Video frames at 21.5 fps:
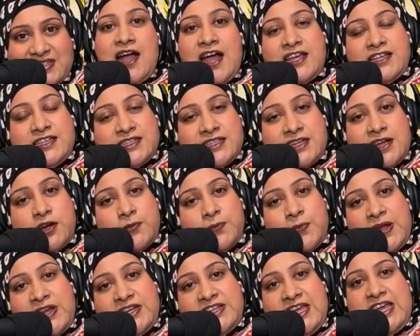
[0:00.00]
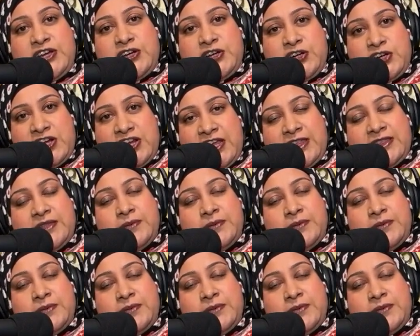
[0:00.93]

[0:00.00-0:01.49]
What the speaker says: I start my day early in the